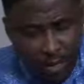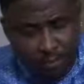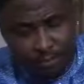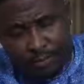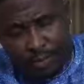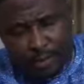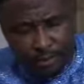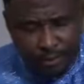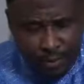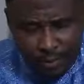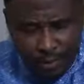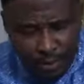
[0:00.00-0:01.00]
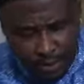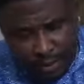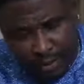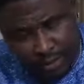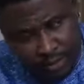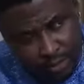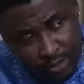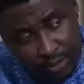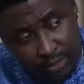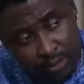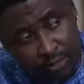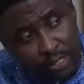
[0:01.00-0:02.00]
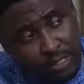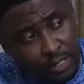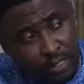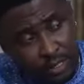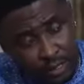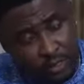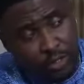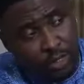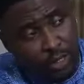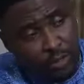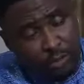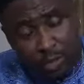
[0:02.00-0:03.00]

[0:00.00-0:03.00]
Ekene, it's okay. Lizzie, it's okay.